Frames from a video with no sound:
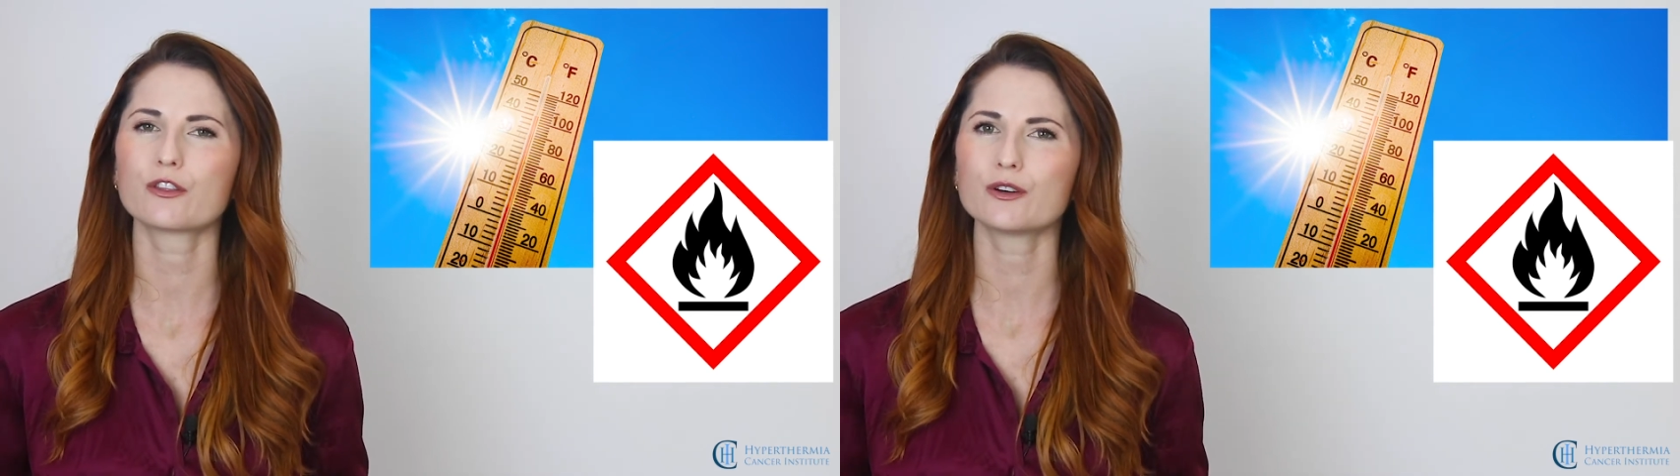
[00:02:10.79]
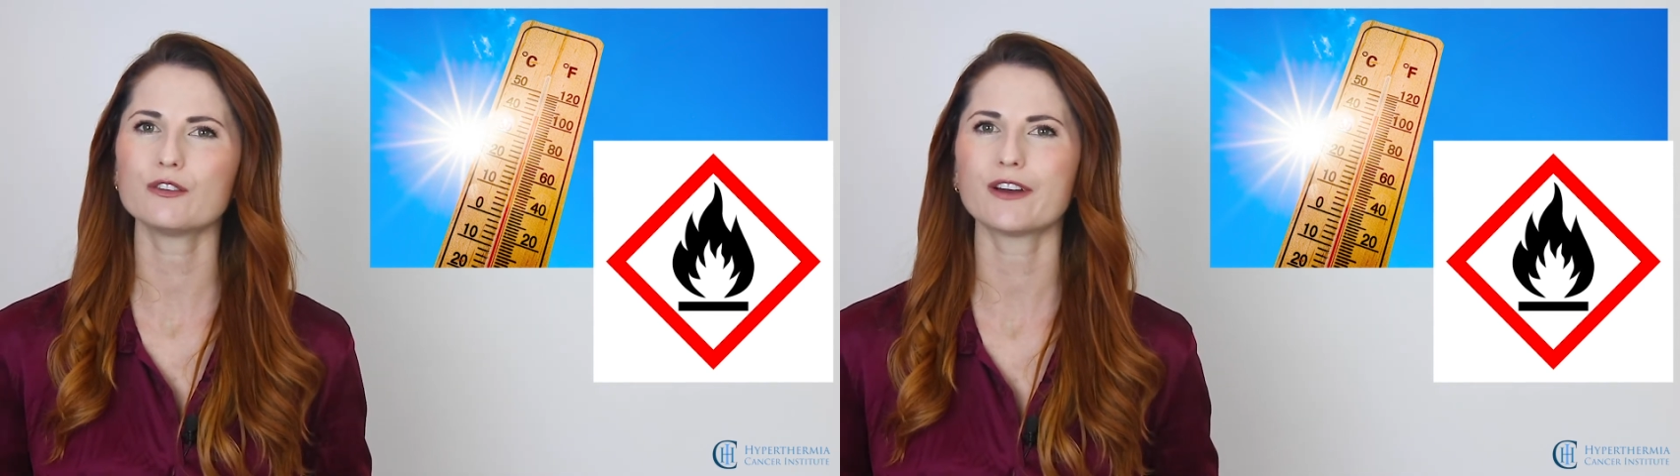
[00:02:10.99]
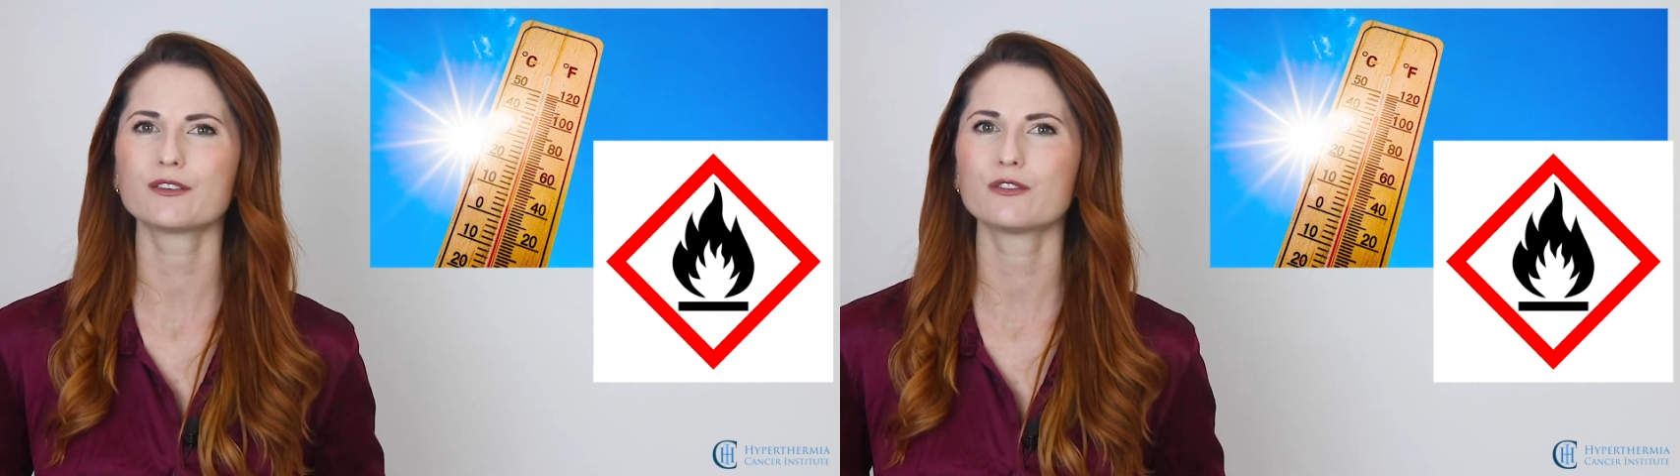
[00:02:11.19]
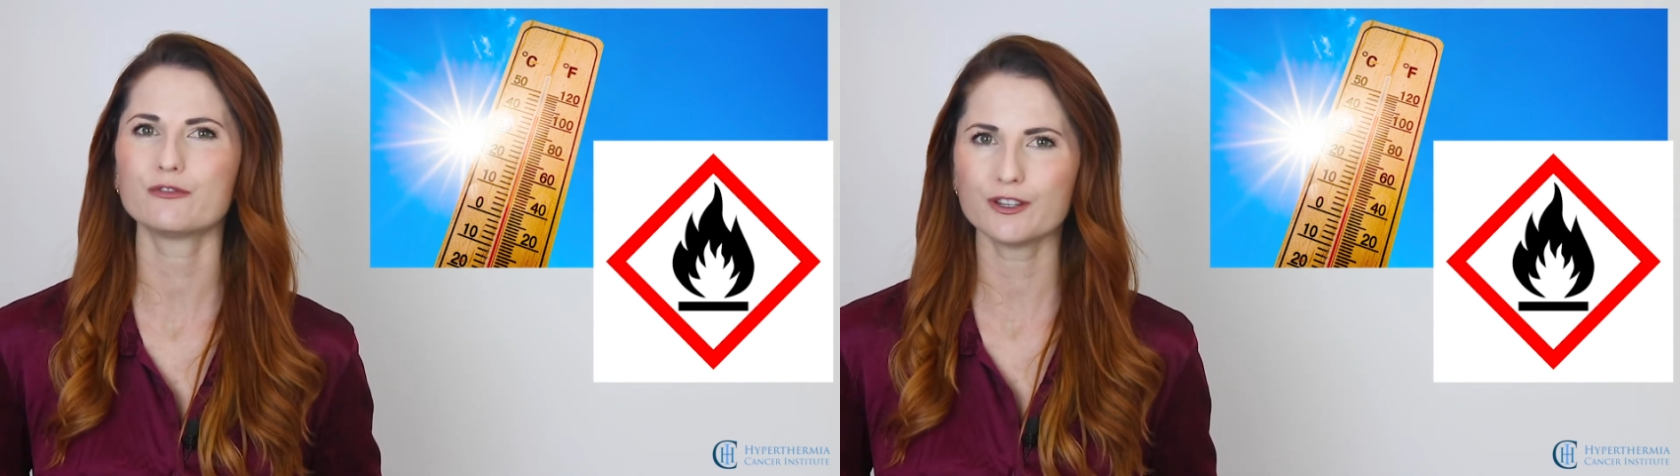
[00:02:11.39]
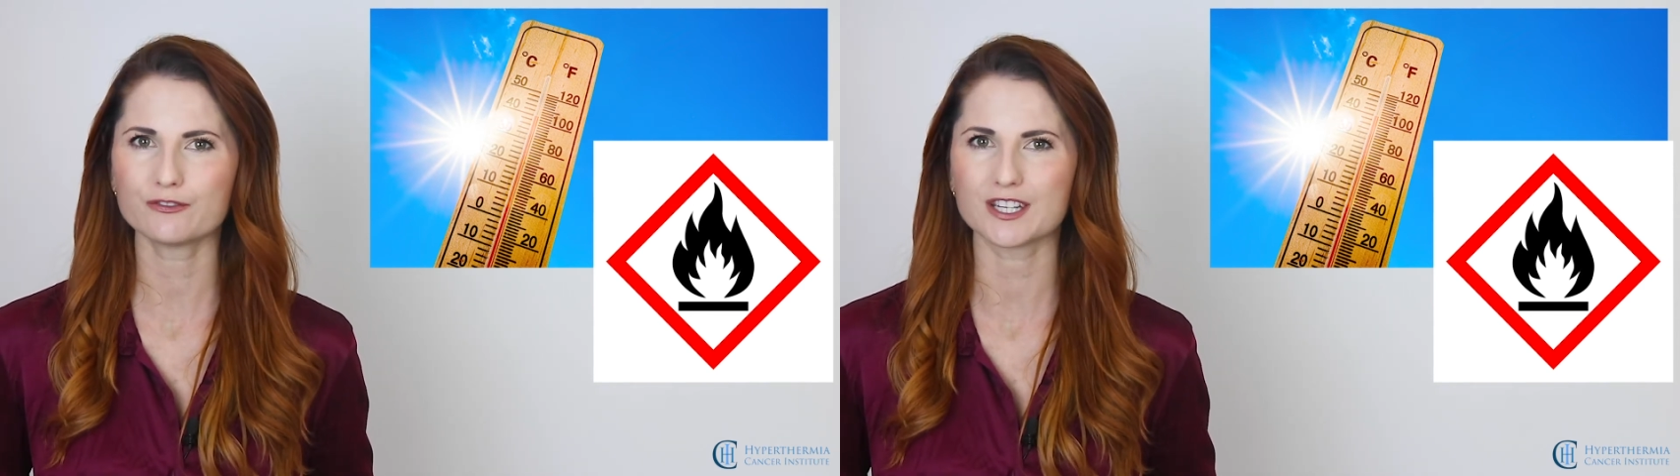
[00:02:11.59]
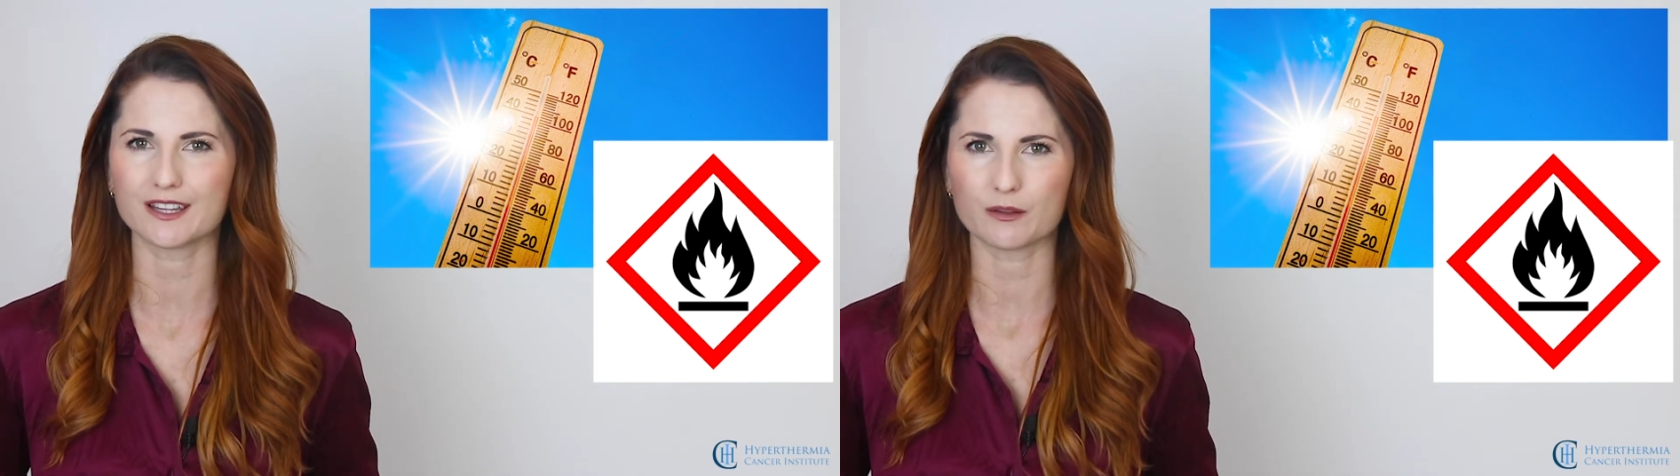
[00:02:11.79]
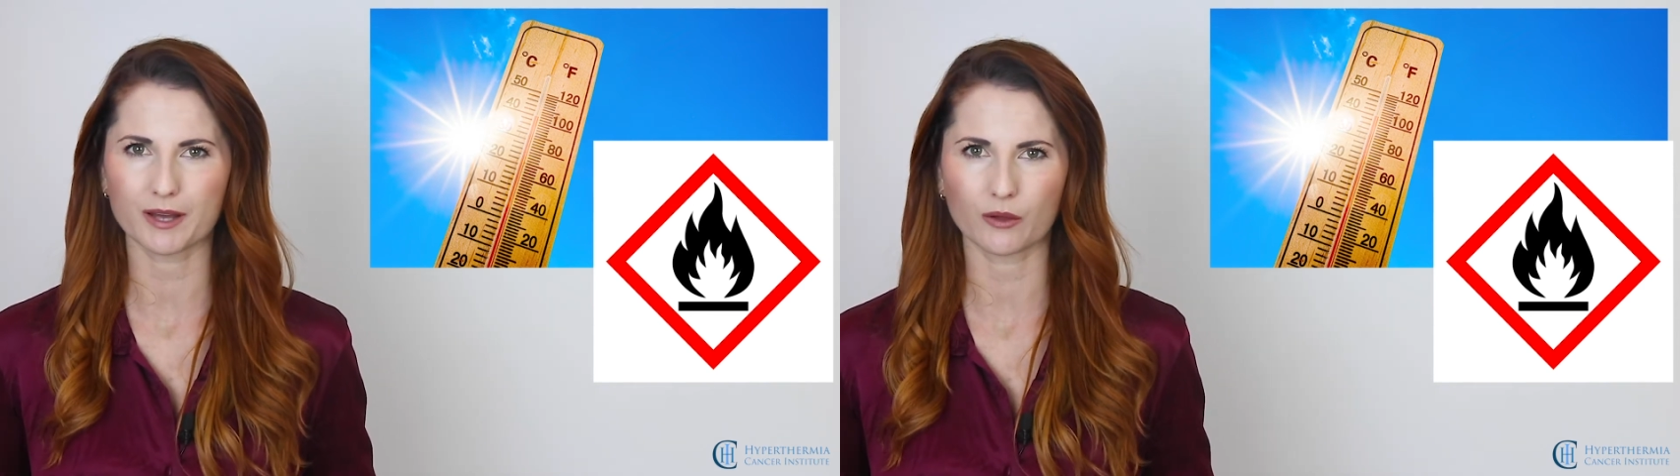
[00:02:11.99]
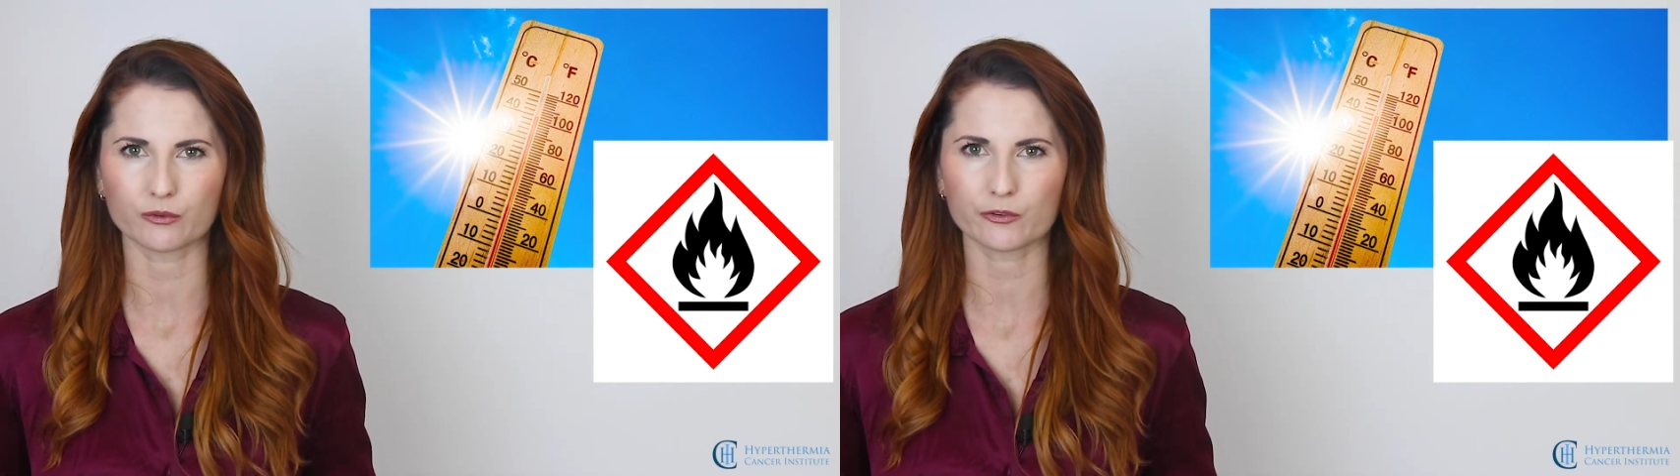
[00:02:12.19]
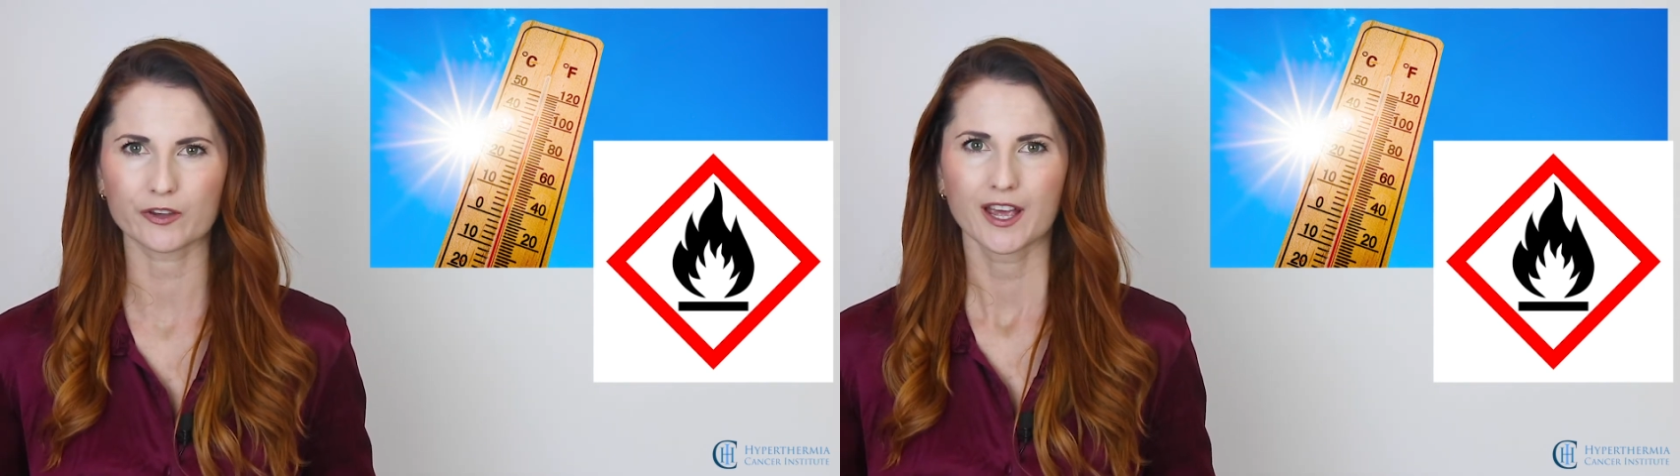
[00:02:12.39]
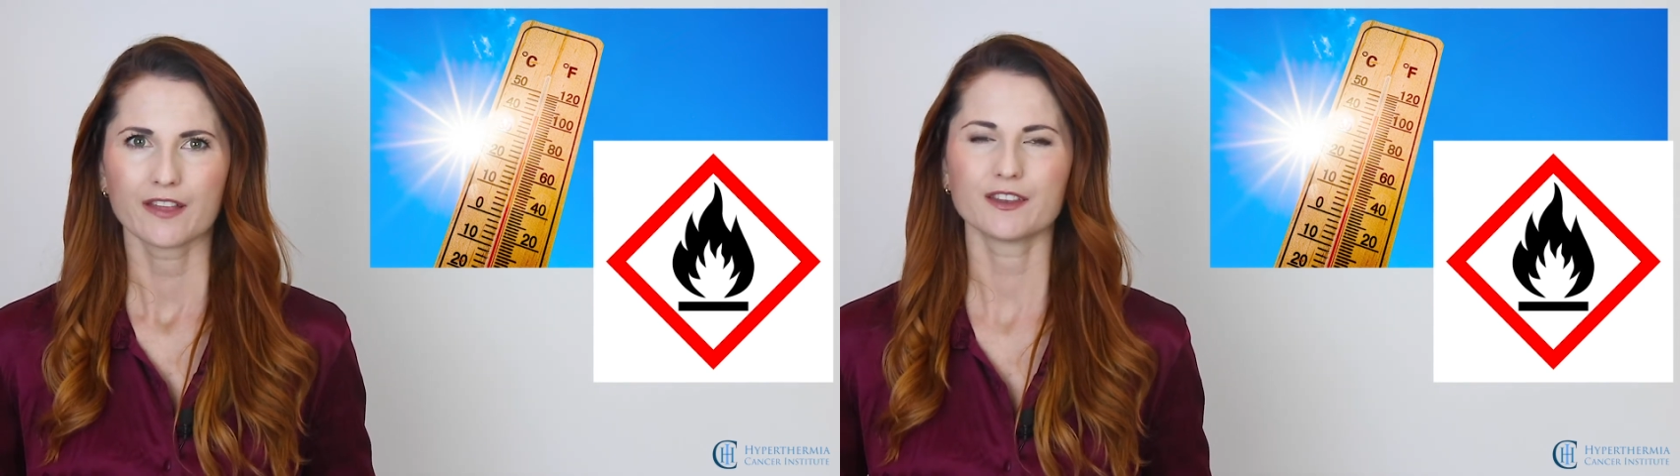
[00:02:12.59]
35 to 50 in the mountains.